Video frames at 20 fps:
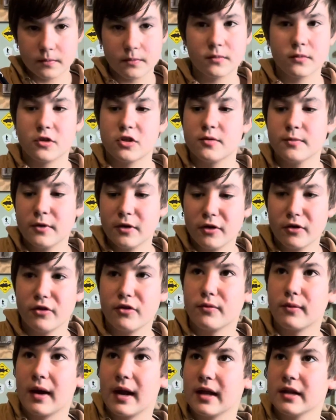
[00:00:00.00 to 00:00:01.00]
smooth,
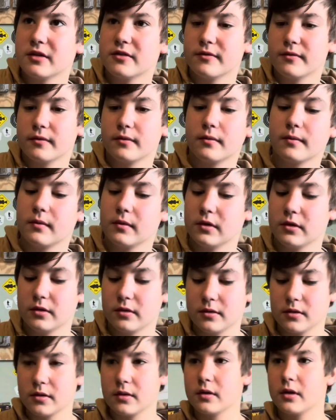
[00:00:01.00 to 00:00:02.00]
rods
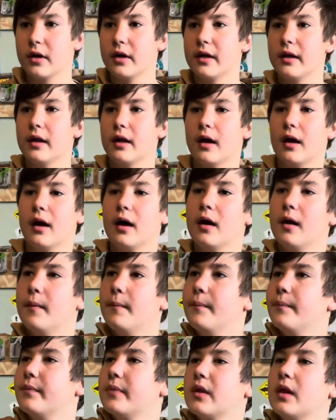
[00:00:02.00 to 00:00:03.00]
good.
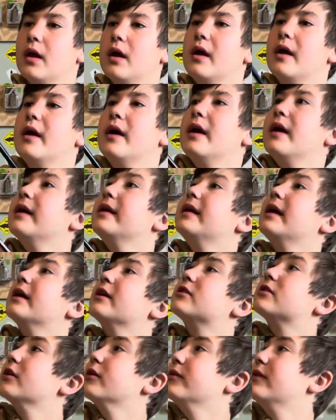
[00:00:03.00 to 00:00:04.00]
Yeah,
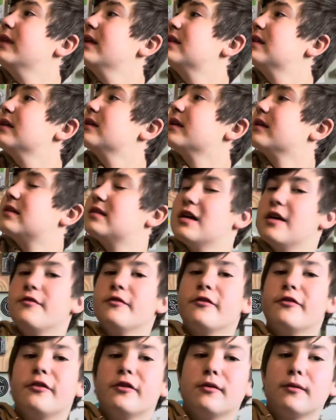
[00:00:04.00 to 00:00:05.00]
so this is a
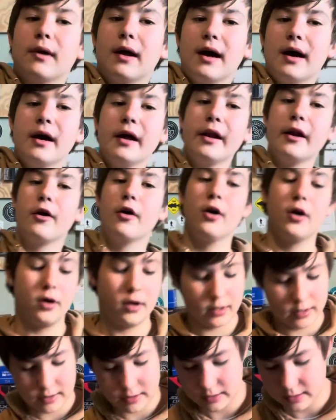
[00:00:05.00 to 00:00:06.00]
7-foot rod
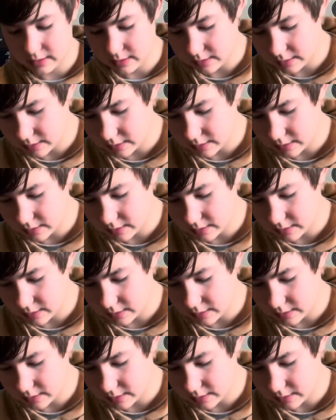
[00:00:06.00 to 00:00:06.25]
on,